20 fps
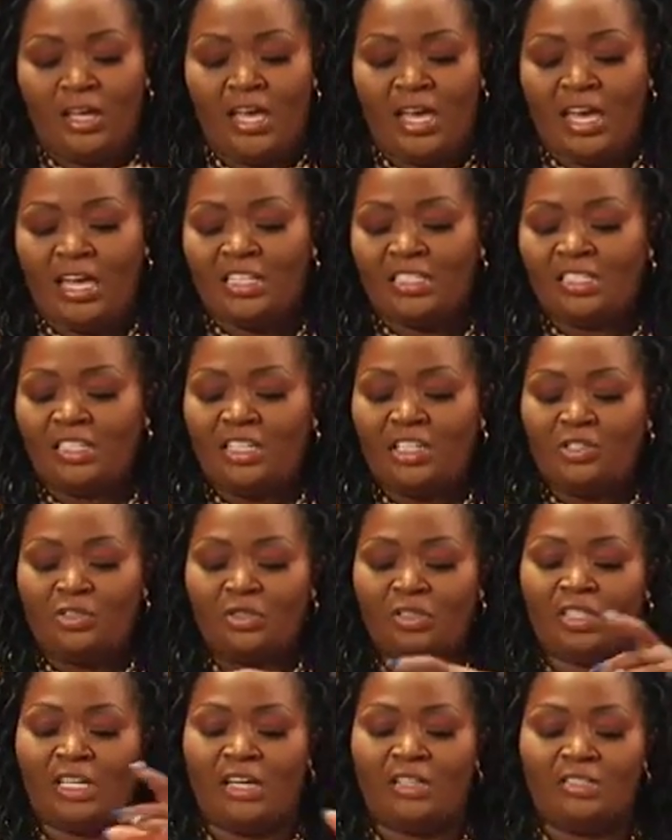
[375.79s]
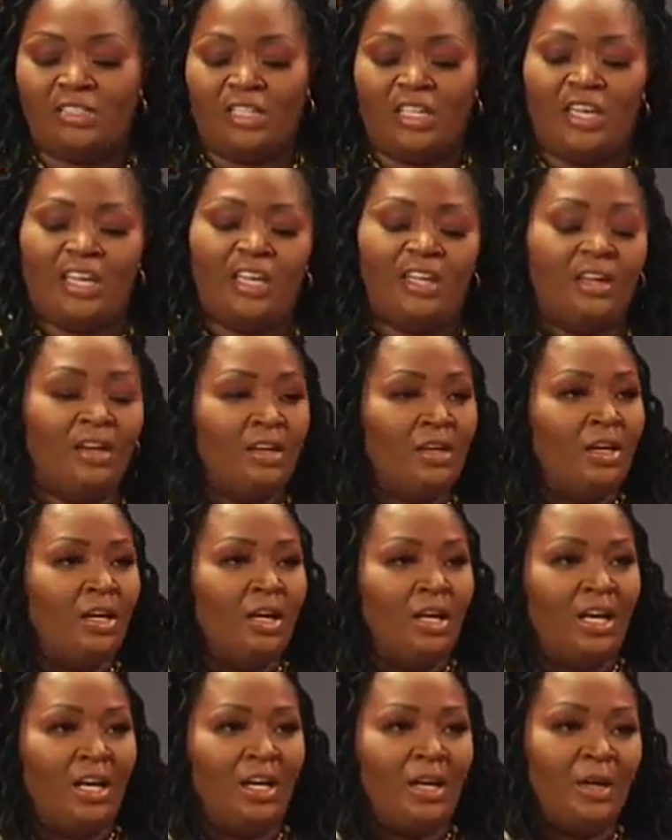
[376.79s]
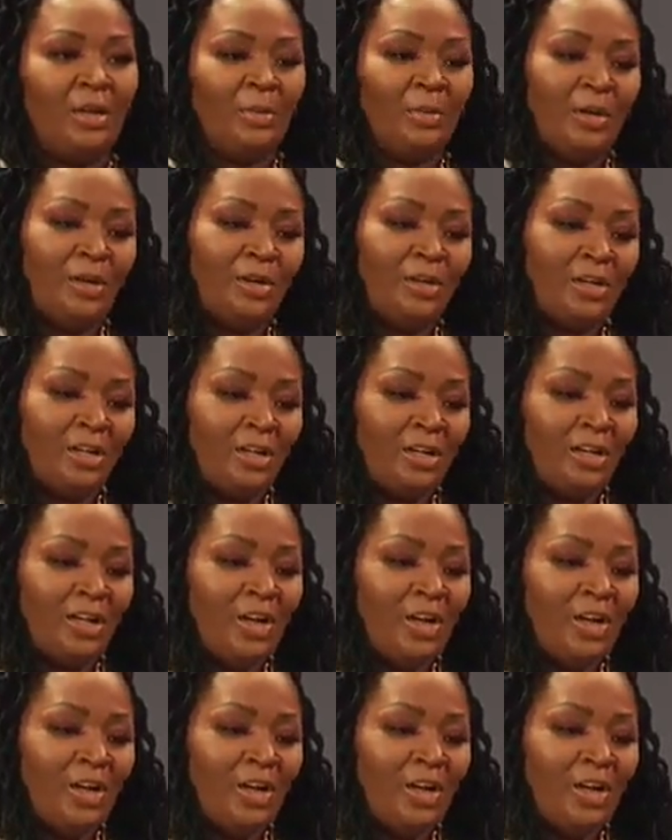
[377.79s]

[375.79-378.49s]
as a 100,000K earner